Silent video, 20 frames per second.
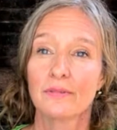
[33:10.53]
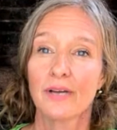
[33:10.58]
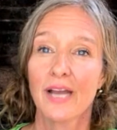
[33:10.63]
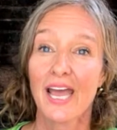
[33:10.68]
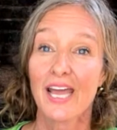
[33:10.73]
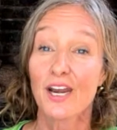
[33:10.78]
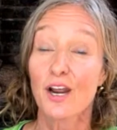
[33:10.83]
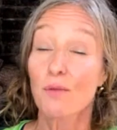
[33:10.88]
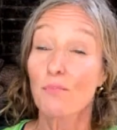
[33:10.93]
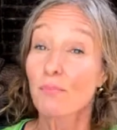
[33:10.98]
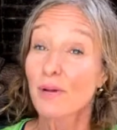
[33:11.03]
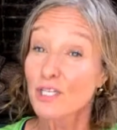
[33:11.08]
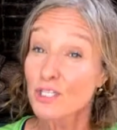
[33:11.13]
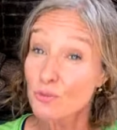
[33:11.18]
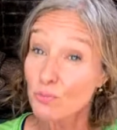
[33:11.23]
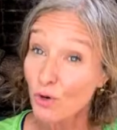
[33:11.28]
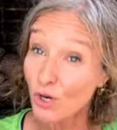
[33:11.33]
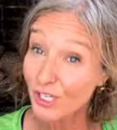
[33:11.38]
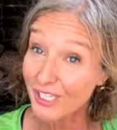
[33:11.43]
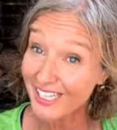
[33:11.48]
and are much
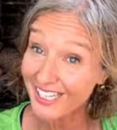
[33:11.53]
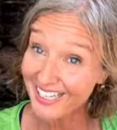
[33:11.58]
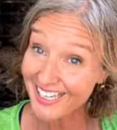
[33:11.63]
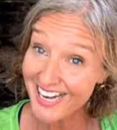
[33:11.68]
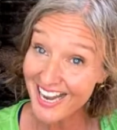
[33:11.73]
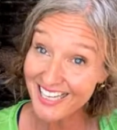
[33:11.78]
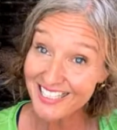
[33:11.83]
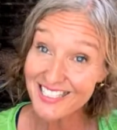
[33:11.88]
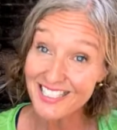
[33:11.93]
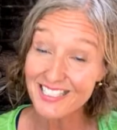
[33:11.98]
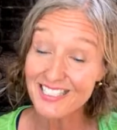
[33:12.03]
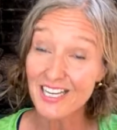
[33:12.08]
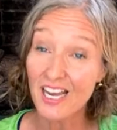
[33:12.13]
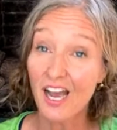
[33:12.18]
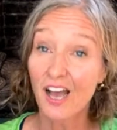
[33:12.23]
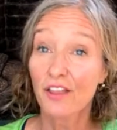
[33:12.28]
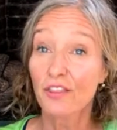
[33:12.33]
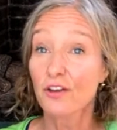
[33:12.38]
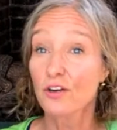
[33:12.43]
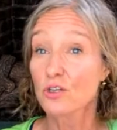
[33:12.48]
more connected to
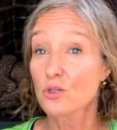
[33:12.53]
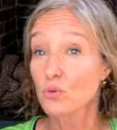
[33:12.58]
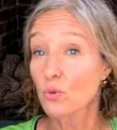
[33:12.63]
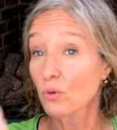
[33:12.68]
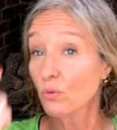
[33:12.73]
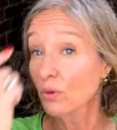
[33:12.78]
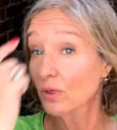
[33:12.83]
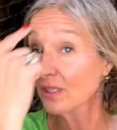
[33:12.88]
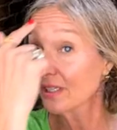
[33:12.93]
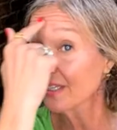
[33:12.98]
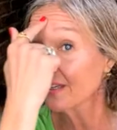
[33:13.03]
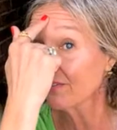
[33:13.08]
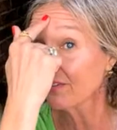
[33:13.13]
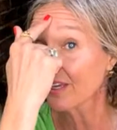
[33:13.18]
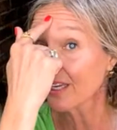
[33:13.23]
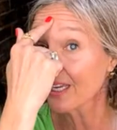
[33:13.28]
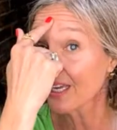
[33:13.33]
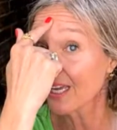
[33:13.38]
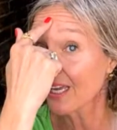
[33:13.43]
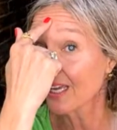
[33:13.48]
others when we're
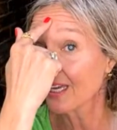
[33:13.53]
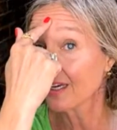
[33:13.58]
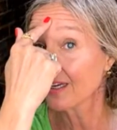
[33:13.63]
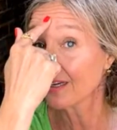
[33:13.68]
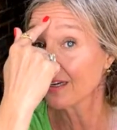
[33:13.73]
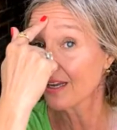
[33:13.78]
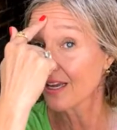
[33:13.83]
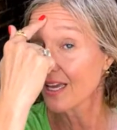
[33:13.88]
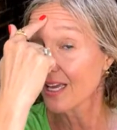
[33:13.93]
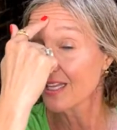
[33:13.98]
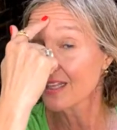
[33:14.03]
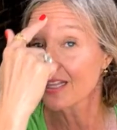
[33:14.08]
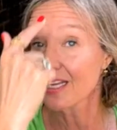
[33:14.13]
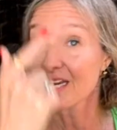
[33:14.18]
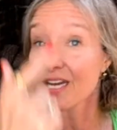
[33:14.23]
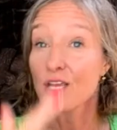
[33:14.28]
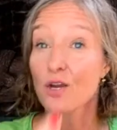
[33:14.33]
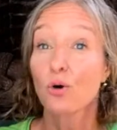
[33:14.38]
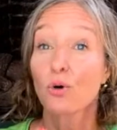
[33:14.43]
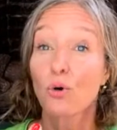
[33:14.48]
living in the
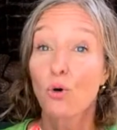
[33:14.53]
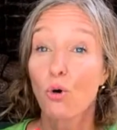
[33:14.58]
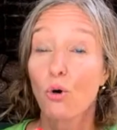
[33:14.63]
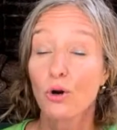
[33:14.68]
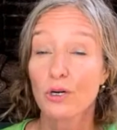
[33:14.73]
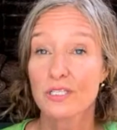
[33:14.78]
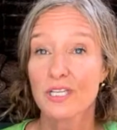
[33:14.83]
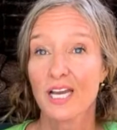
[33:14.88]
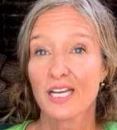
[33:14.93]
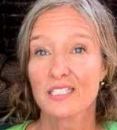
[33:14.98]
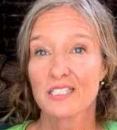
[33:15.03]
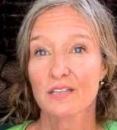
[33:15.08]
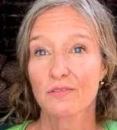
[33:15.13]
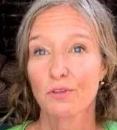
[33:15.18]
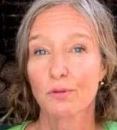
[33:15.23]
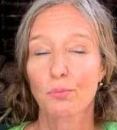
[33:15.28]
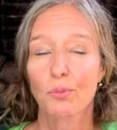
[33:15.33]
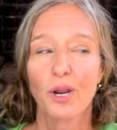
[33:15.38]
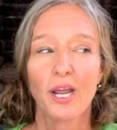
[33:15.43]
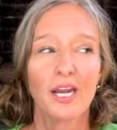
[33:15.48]
neocortex of
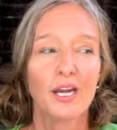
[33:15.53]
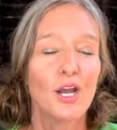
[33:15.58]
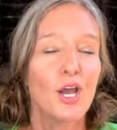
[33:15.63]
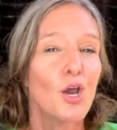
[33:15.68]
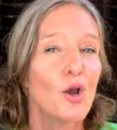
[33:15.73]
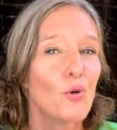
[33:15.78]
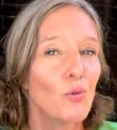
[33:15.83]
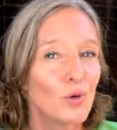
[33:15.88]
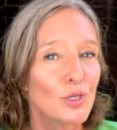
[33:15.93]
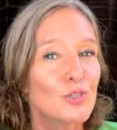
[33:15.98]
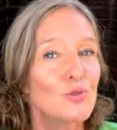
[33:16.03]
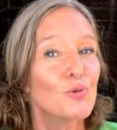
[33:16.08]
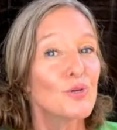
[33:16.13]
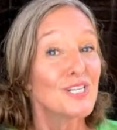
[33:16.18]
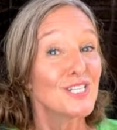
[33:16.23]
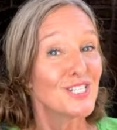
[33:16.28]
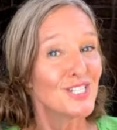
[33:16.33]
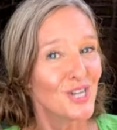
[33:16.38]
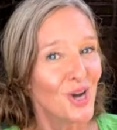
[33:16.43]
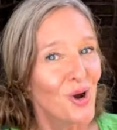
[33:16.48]
the brain, which
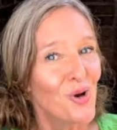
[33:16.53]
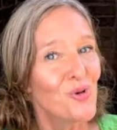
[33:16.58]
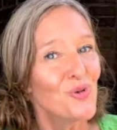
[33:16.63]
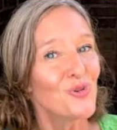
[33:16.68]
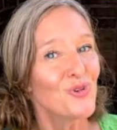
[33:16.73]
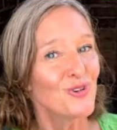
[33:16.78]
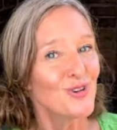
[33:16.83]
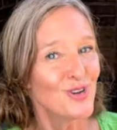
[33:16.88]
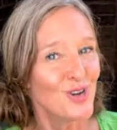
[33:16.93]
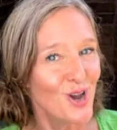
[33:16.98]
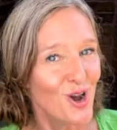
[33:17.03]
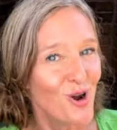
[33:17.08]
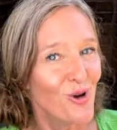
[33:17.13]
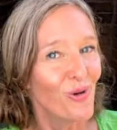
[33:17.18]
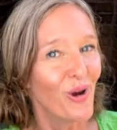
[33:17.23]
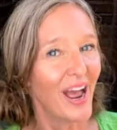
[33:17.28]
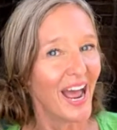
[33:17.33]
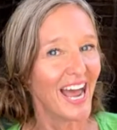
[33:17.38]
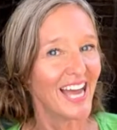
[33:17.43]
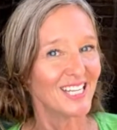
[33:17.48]
we don't
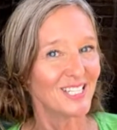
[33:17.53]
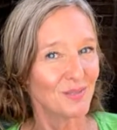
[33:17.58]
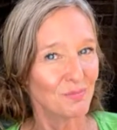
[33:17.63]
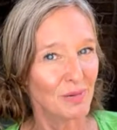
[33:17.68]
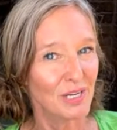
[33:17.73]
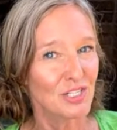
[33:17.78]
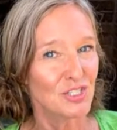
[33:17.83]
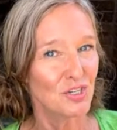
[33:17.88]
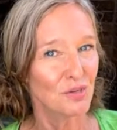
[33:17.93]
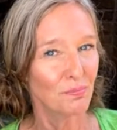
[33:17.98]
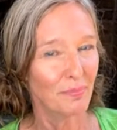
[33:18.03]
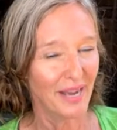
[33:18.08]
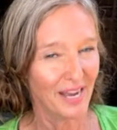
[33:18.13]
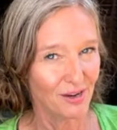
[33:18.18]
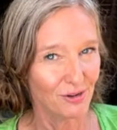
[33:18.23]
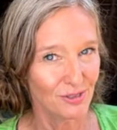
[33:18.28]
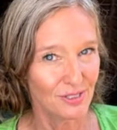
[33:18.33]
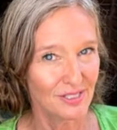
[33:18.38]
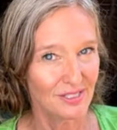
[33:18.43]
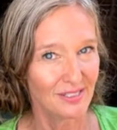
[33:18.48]
know as much
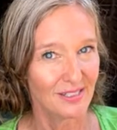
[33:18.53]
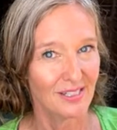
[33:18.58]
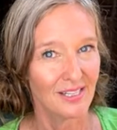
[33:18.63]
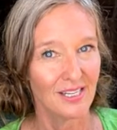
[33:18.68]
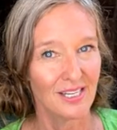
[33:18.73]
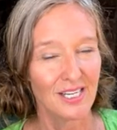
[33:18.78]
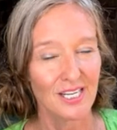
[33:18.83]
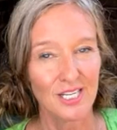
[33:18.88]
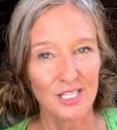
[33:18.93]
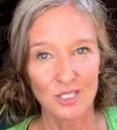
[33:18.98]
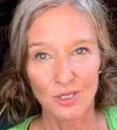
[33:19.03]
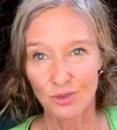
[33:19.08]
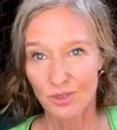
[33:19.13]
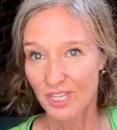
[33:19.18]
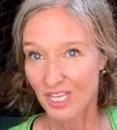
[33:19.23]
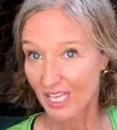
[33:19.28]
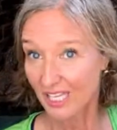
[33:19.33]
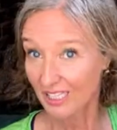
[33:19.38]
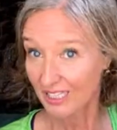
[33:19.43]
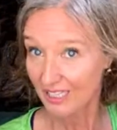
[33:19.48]
about. So
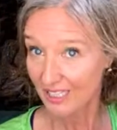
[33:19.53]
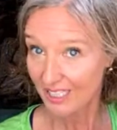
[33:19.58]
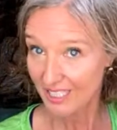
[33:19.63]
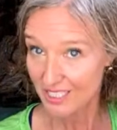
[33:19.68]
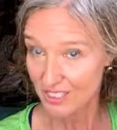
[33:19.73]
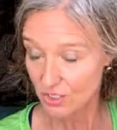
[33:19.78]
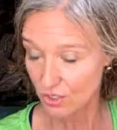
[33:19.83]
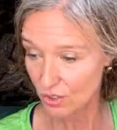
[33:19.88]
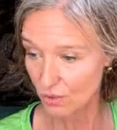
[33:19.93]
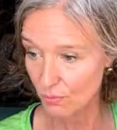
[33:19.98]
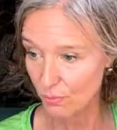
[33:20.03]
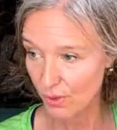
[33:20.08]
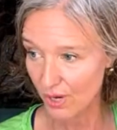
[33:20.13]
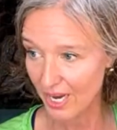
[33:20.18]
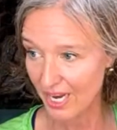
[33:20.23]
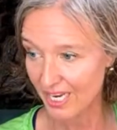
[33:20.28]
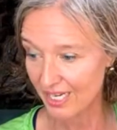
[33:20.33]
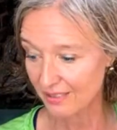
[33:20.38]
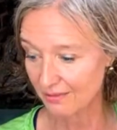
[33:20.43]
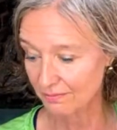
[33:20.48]
think lizard
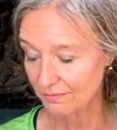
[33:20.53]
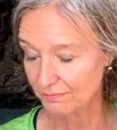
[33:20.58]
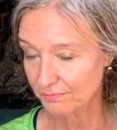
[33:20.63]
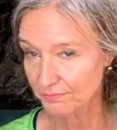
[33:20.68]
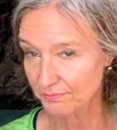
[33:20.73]
brain,